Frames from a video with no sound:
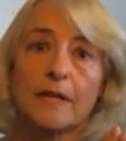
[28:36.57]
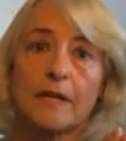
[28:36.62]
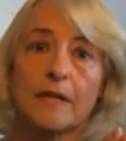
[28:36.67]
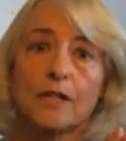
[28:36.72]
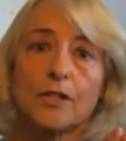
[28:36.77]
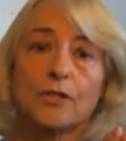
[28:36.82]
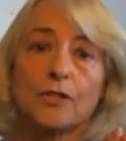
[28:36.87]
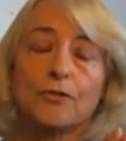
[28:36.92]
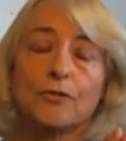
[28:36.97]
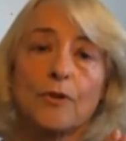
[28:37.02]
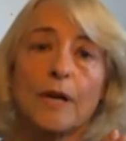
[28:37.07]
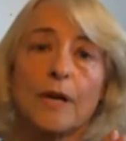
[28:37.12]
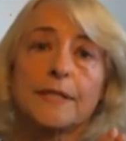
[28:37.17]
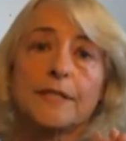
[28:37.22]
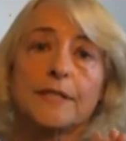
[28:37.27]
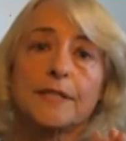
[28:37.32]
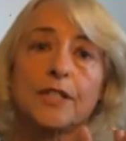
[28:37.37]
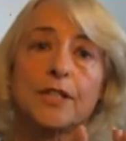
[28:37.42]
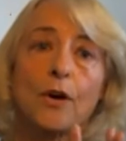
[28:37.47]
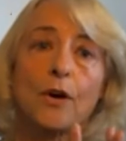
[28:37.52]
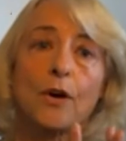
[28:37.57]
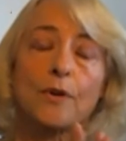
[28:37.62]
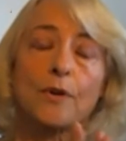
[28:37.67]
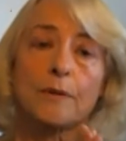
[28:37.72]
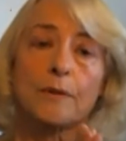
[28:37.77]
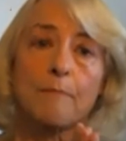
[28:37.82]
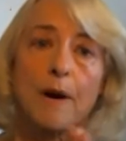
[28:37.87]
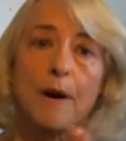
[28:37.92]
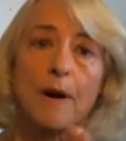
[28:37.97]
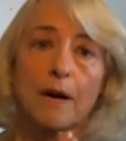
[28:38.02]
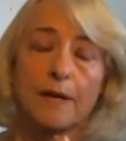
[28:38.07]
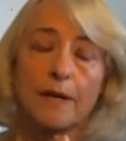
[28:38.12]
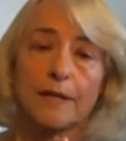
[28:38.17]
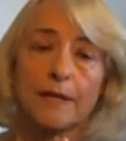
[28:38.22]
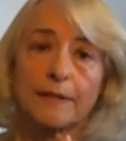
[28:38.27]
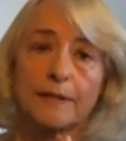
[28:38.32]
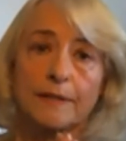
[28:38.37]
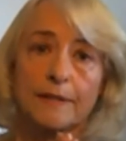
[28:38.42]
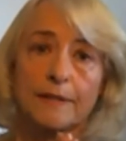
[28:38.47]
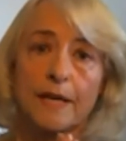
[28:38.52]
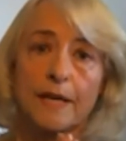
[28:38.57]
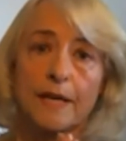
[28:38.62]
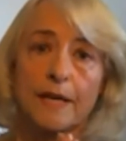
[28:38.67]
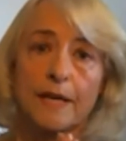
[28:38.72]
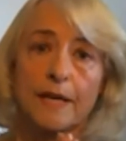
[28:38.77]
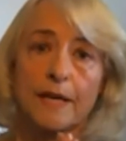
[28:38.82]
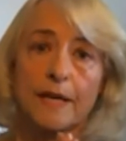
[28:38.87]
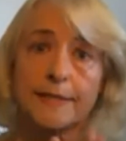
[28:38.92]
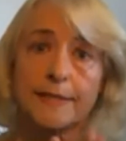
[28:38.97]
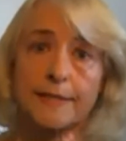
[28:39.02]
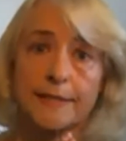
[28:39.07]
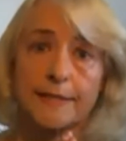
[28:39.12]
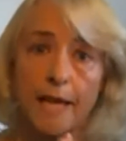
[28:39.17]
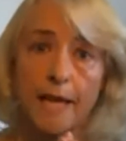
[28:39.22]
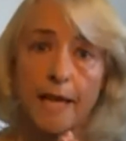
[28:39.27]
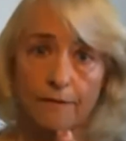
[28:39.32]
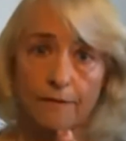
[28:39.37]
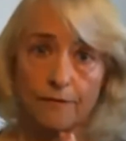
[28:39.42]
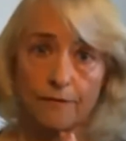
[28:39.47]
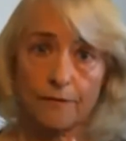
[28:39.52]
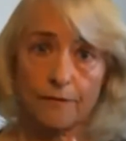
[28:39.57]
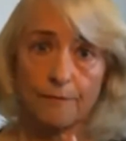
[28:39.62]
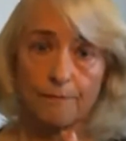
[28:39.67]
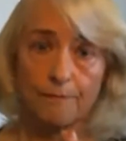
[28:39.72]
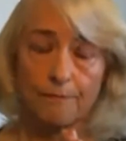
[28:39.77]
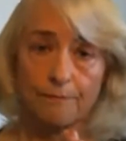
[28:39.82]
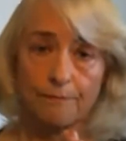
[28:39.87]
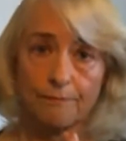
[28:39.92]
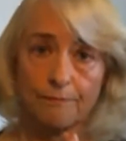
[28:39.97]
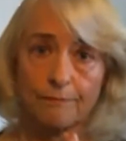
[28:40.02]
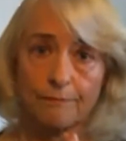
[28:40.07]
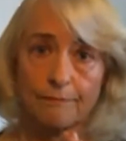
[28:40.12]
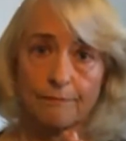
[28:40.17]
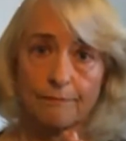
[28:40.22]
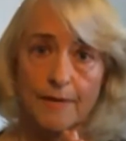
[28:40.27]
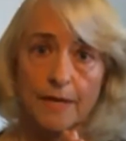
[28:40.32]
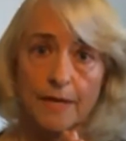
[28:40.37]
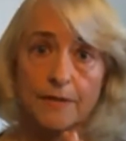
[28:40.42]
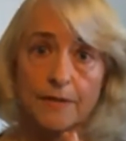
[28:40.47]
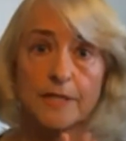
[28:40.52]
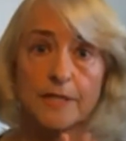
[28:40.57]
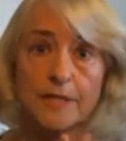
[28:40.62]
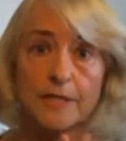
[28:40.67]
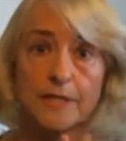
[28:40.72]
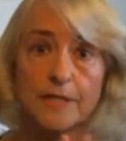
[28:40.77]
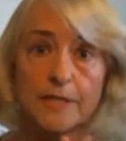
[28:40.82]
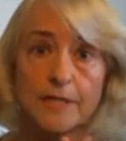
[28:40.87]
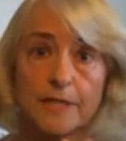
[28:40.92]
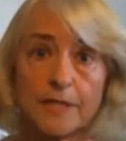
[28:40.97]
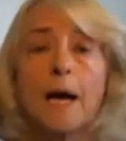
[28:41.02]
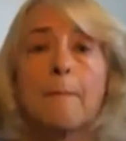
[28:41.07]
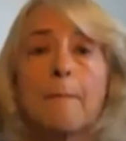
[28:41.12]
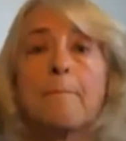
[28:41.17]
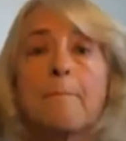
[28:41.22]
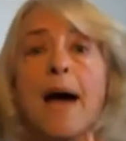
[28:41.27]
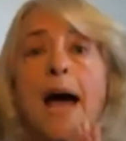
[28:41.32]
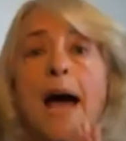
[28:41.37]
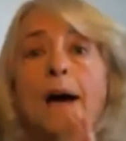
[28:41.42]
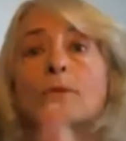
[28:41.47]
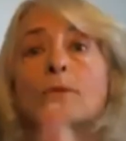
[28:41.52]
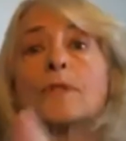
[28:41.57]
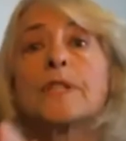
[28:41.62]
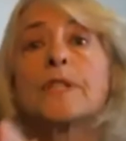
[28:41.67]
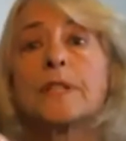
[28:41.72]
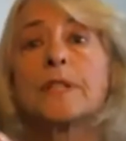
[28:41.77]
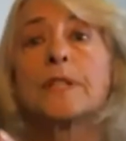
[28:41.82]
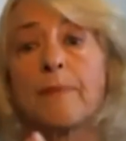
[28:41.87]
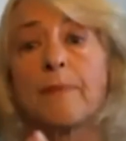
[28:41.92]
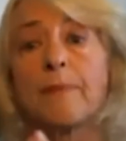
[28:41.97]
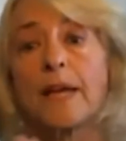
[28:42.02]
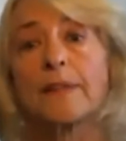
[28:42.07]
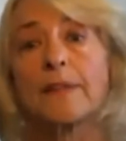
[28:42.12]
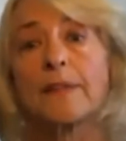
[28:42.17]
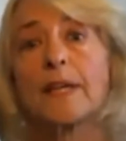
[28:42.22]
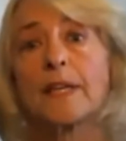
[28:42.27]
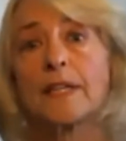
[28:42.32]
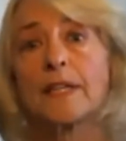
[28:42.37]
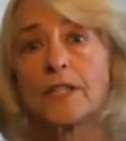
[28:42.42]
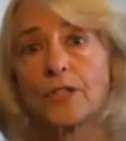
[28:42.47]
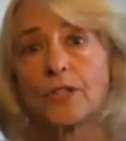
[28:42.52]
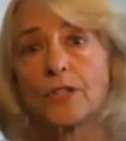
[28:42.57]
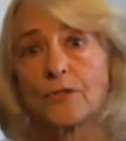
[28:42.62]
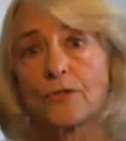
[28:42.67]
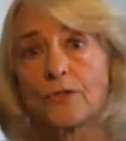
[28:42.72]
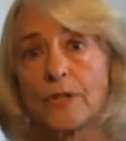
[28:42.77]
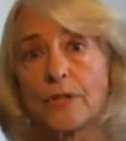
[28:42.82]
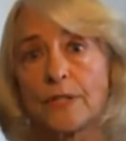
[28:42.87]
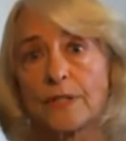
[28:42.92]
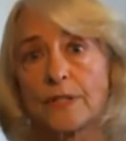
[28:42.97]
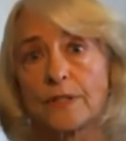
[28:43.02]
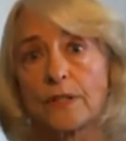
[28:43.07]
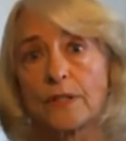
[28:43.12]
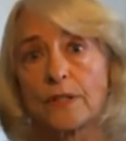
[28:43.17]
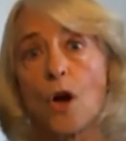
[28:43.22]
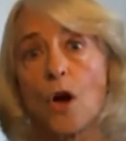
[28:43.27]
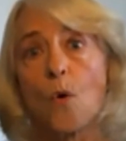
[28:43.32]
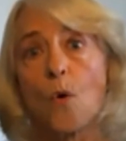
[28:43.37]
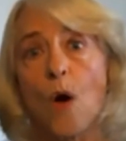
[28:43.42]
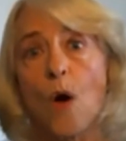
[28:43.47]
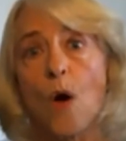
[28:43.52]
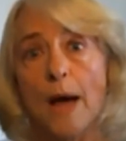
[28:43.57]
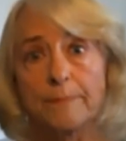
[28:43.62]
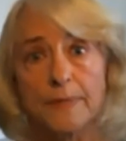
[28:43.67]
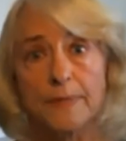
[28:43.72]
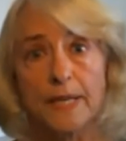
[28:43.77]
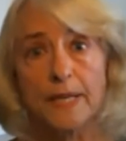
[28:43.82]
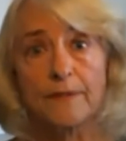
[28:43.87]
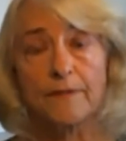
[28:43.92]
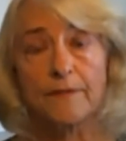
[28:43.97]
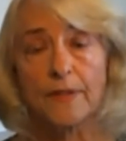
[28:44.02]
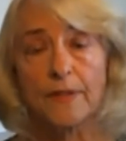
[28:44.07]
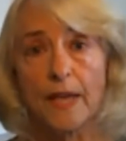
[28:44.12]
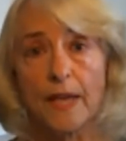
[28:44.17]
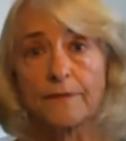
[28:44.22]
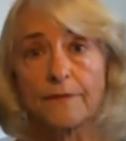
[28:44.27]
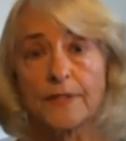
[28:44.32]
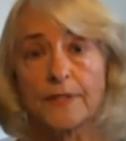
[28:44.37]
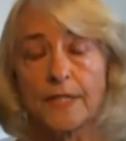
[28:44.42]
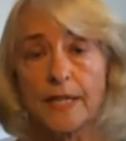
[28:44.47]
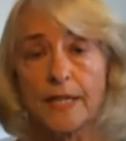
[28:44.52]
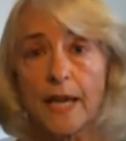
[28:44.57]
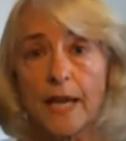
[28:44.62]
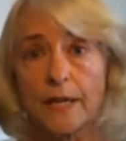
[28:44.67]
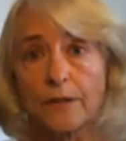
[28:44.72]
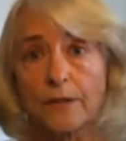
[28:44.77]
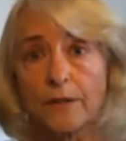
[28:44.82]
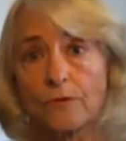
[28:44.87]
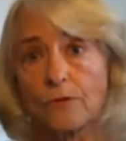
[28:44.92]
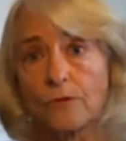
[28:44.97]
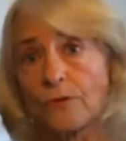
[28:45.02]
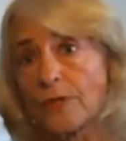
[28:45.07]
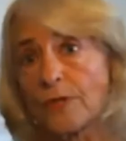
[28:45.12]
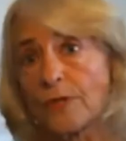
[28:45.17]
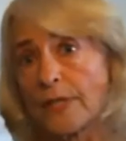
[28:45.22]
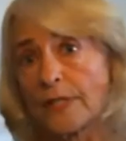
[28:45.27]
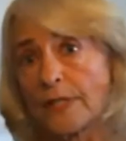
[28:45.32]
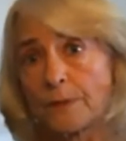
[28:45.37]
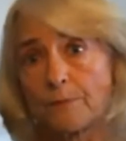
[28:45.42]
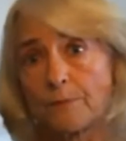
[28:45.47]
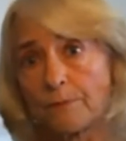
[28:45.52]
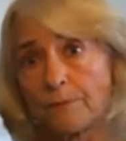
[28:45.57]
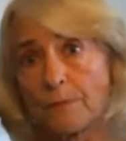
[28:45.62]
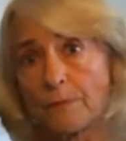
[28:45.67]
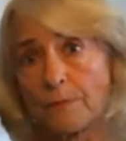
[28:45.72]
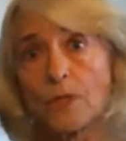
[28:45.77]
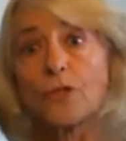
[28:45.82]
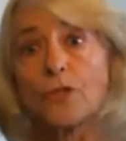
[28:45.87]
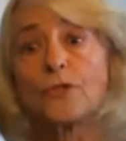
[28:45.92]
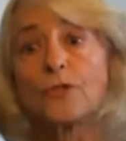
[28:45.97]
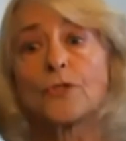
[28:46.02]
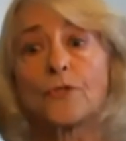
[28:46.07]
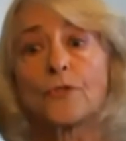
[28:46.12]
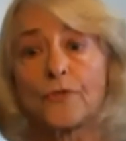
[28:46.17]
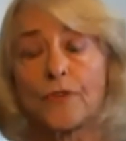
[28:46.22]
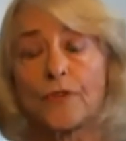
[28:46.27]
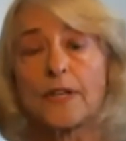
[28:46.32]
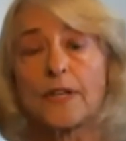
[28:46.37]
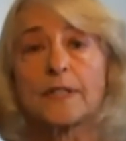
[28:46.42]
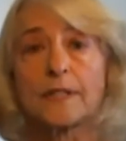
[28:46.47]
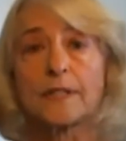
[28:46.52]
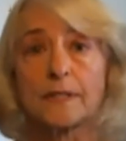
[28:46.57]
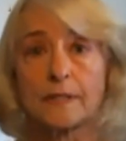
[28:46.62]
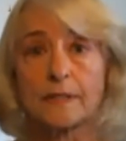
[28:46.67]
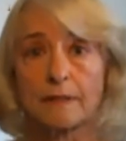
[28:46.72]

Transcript: drugs to go to the market that are less safe. This has been compounded by the industry's co-opting of the F D A through these user fees.